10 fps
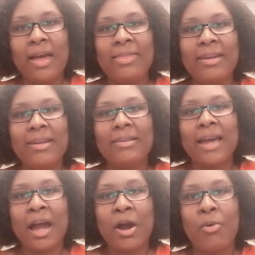I think
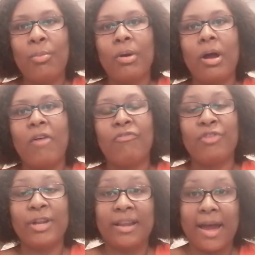now I've
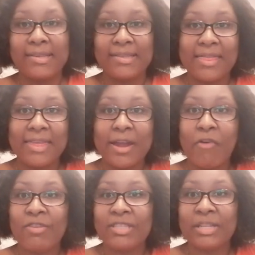realized that they
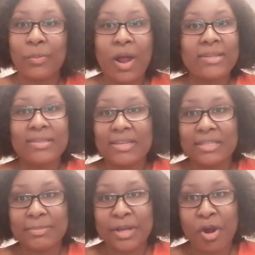obviously weren't
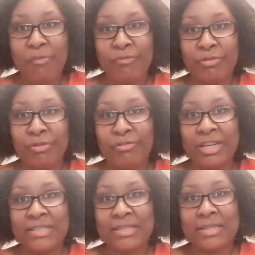sending me home for a
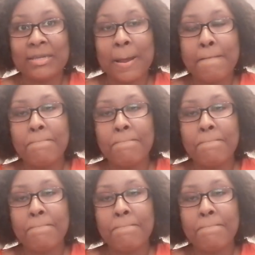reason.